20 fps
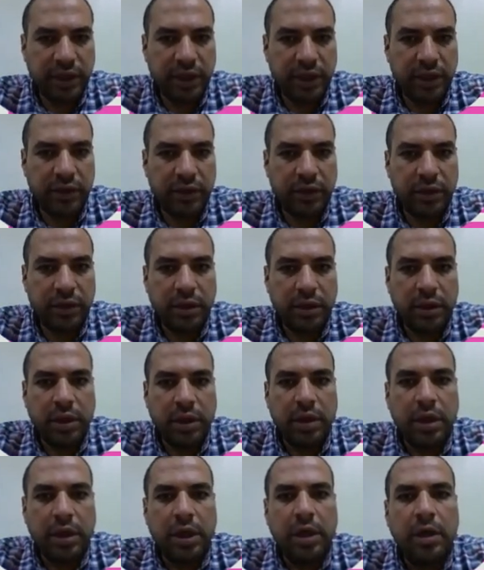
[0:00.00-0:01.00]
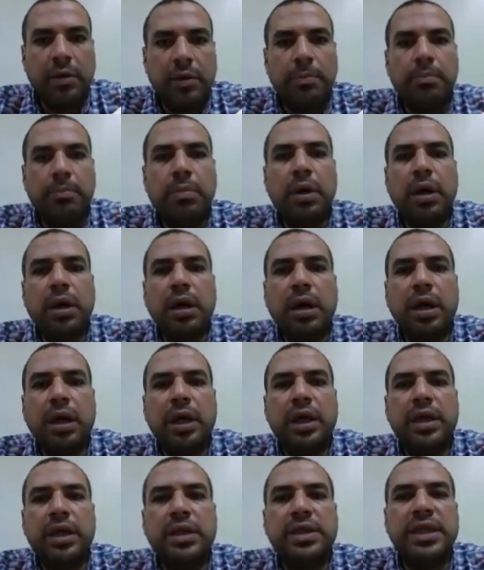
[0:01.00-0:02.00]
by the average
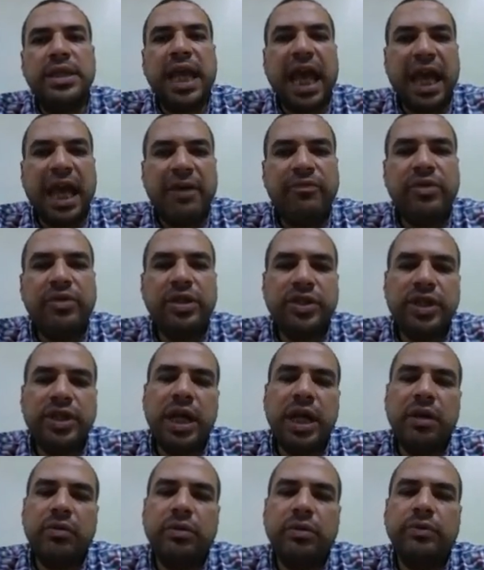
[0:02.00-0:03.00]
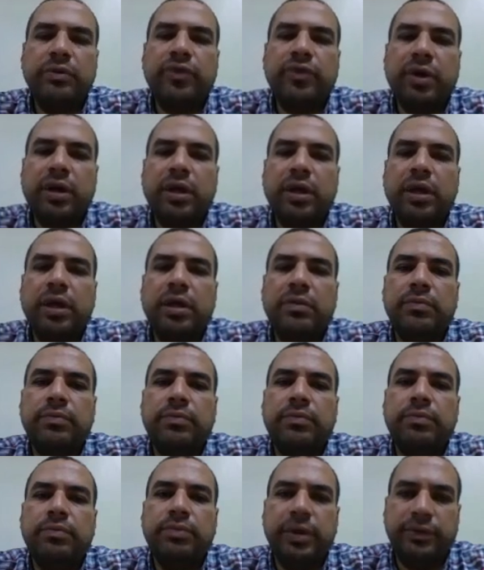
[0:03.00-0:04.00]
downtime per failure,
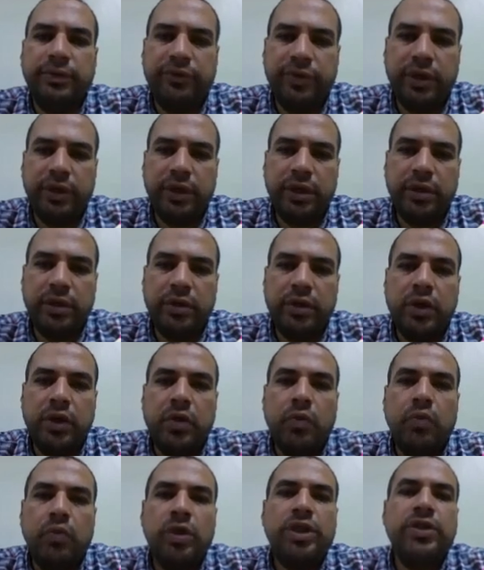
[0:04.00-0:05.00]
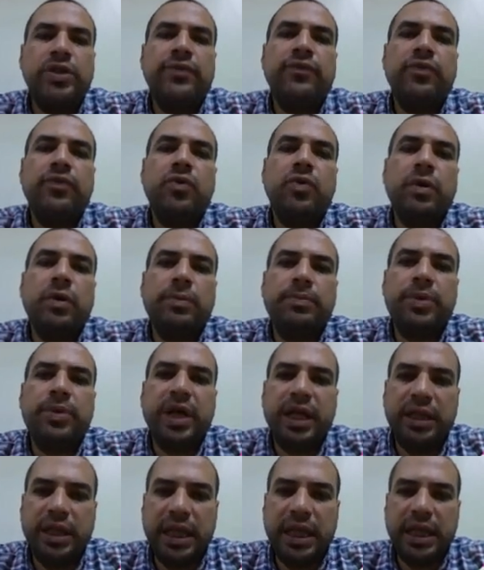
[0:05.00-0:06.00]
which for brand X
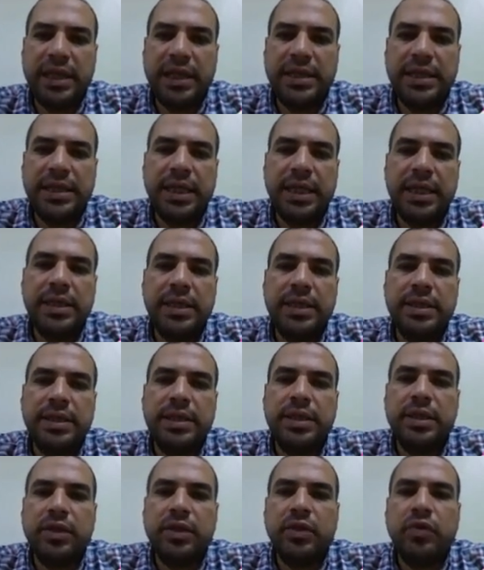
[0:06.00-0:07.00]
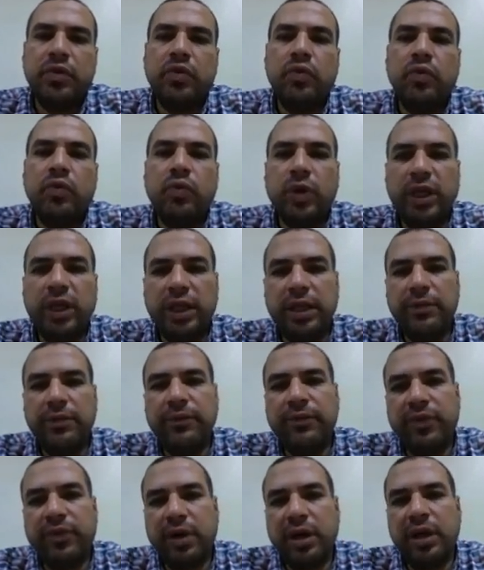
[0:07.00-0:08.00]
is
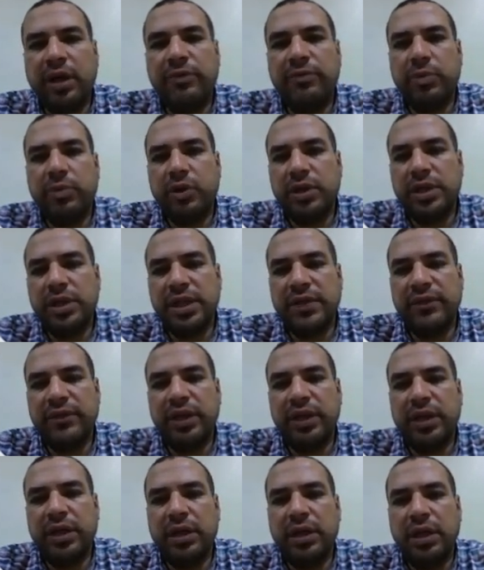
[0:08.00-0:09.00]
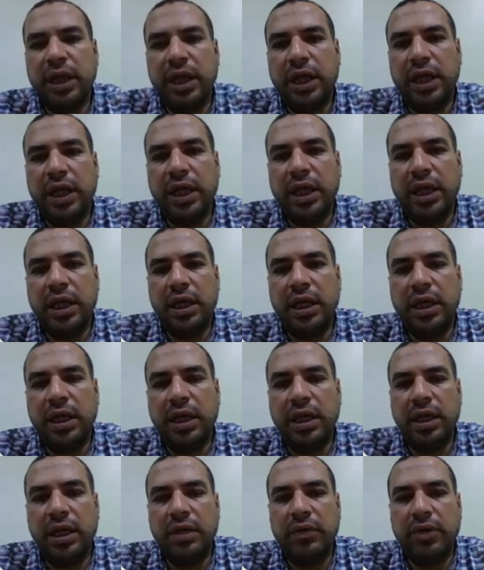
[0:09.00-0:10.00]
25.79
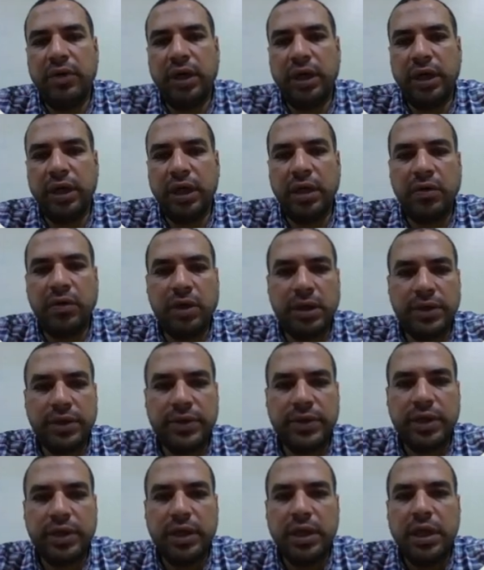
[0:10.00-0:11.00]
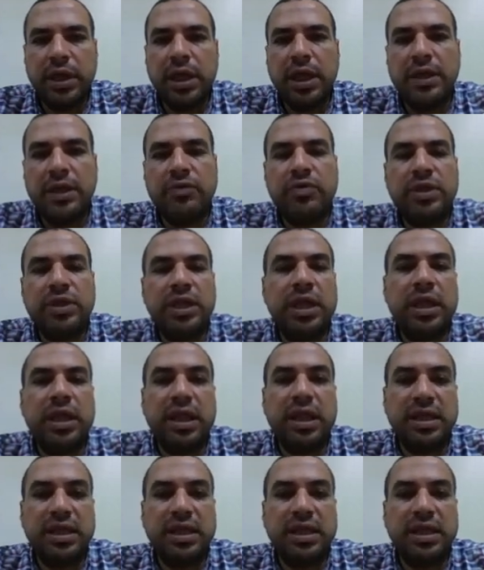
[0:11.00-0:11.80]
hours, as we see in the second table.